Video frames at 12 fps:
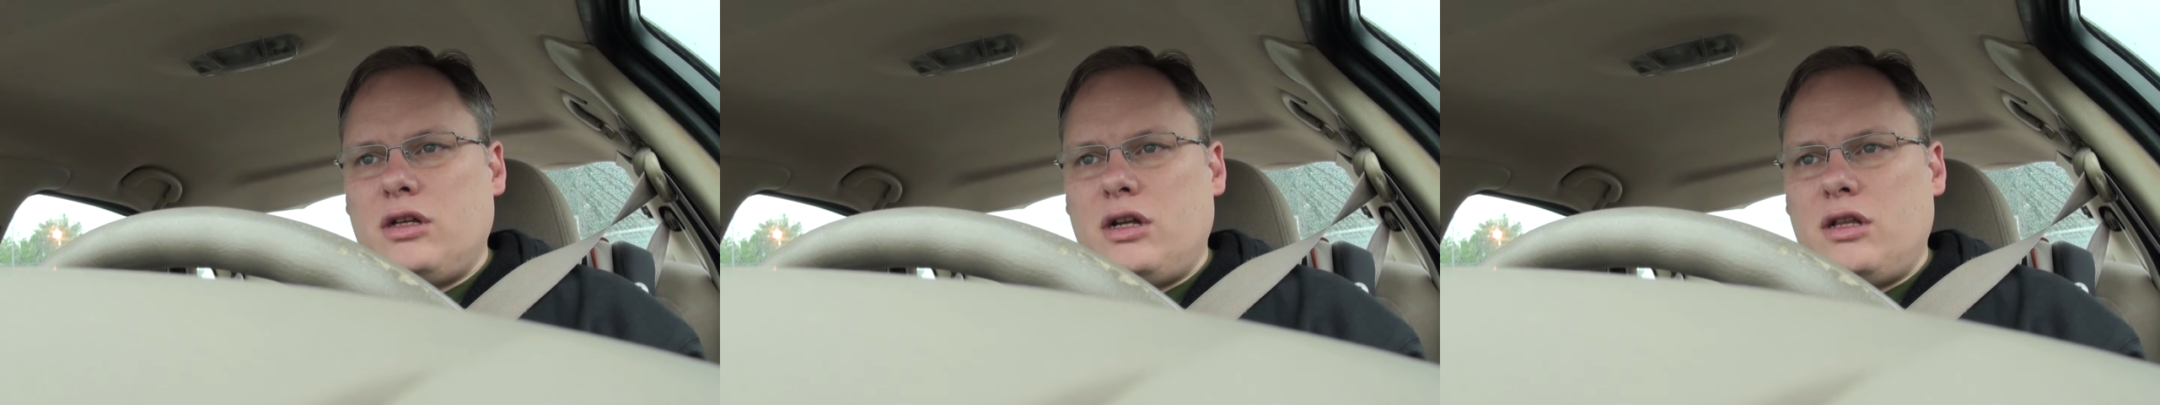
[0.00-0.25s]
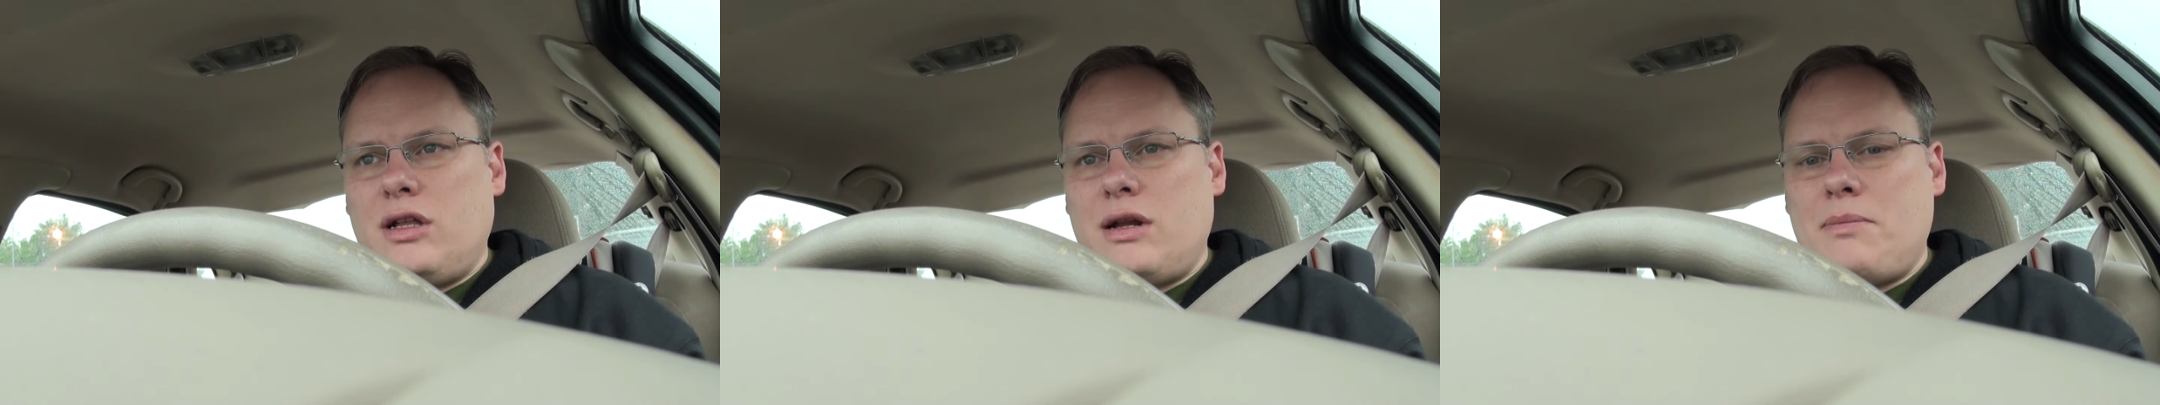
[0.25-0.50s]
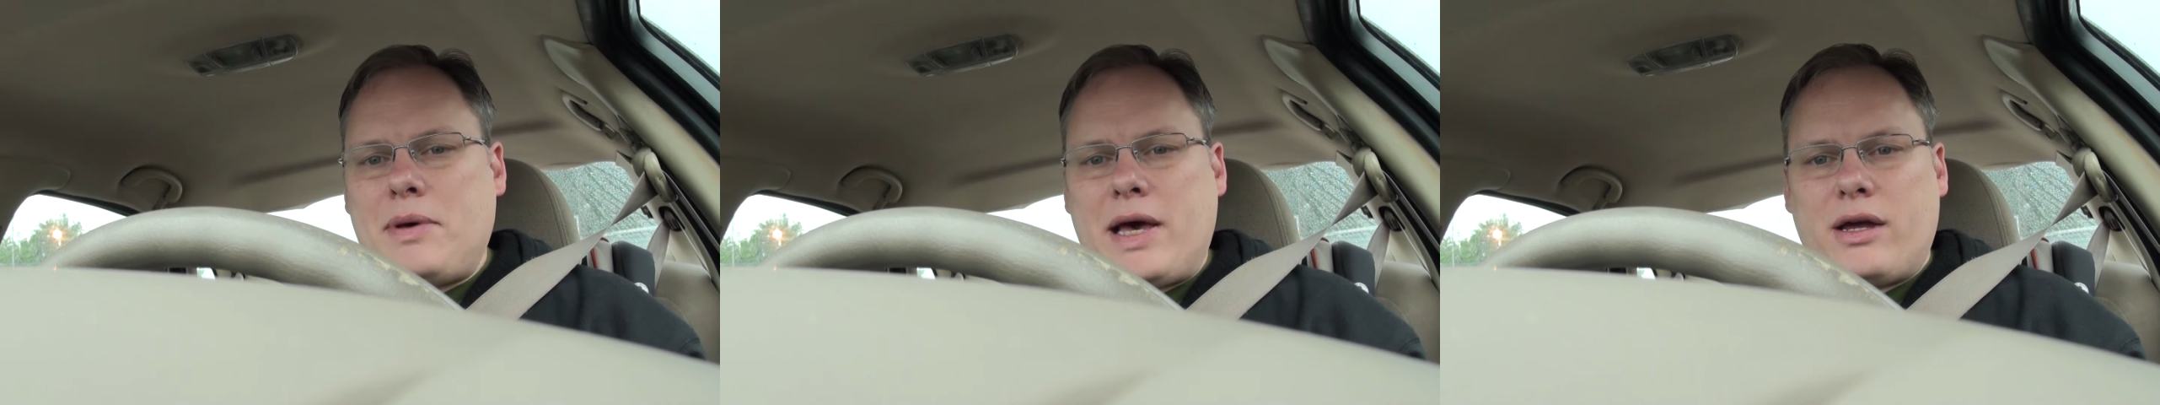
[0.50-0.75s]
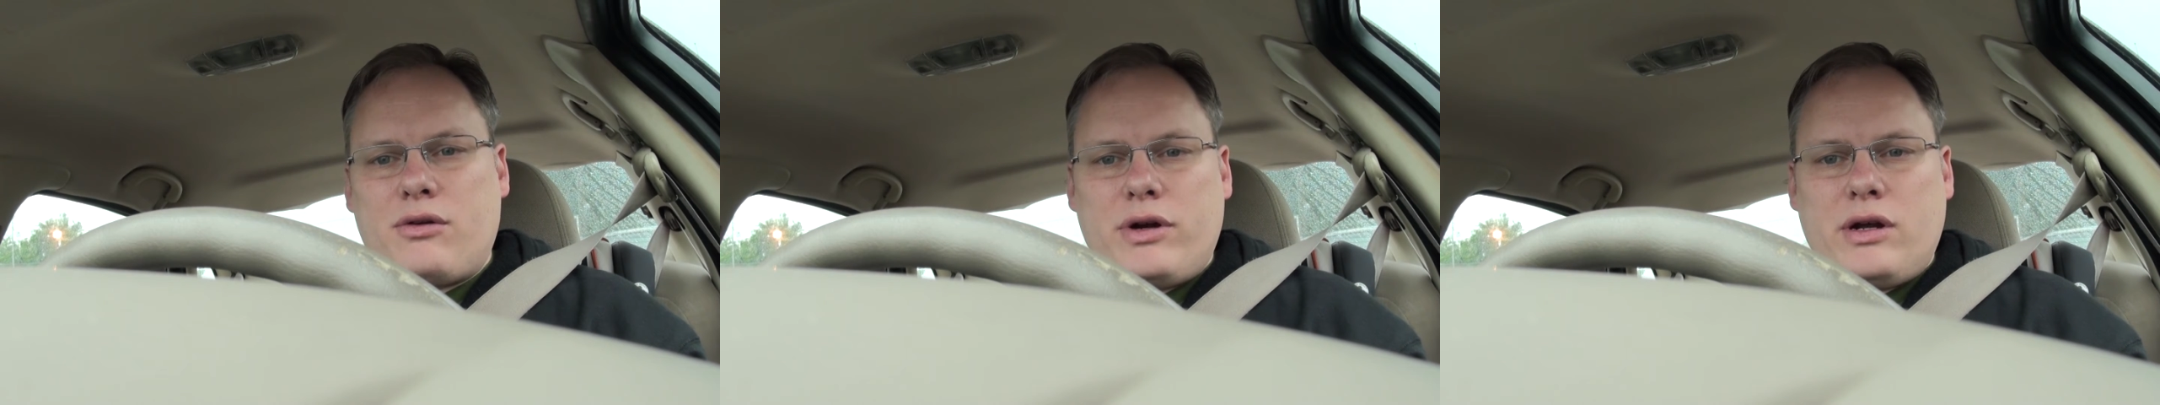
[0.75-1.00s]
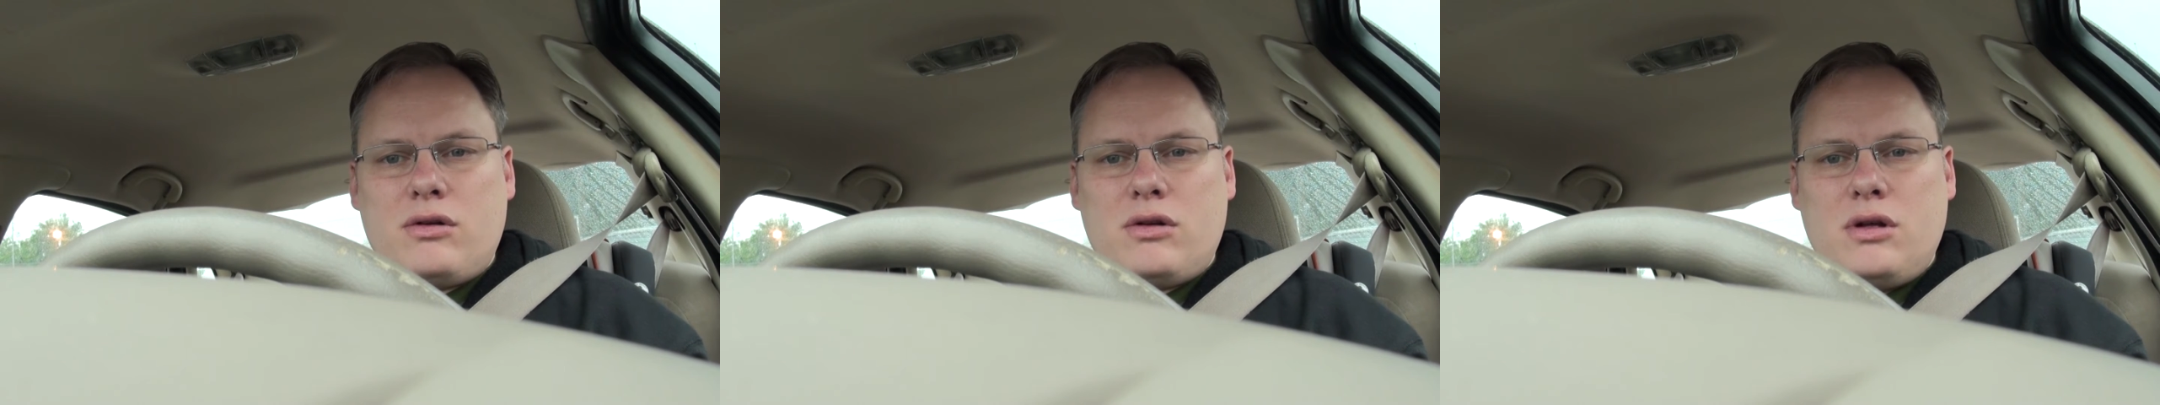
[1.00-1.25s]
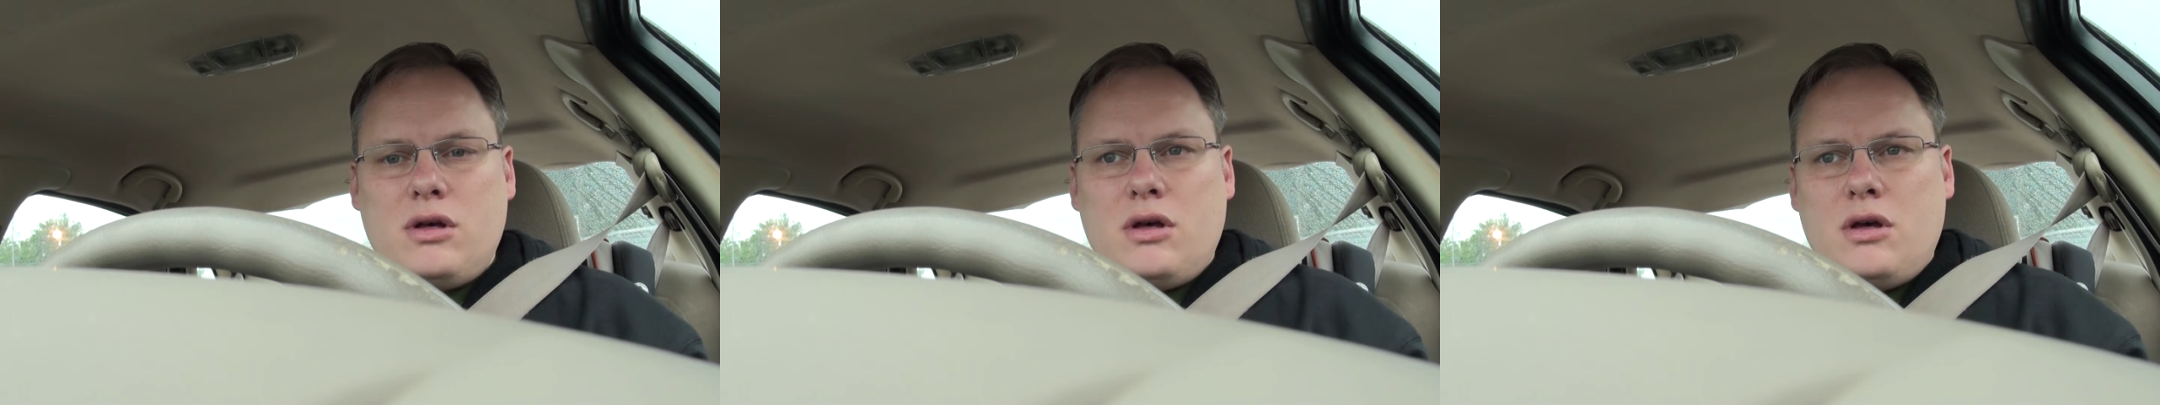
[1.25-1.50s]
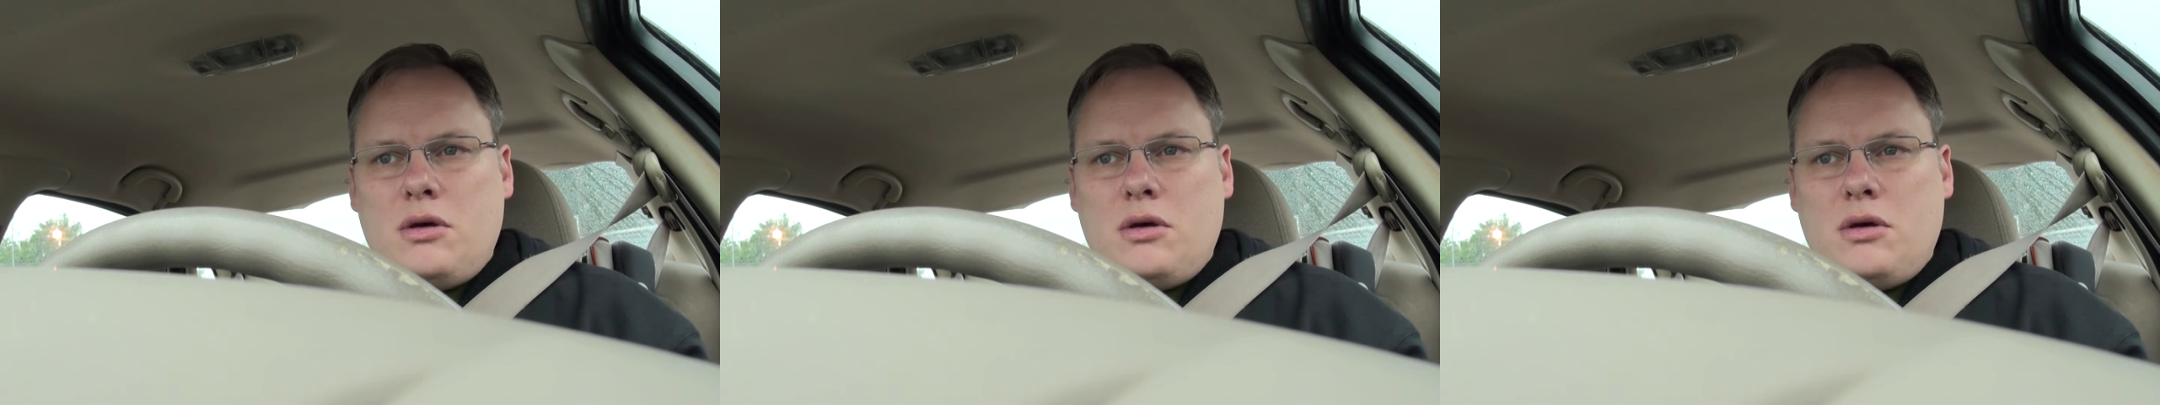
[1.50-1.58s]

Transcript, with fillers: and a lot of background.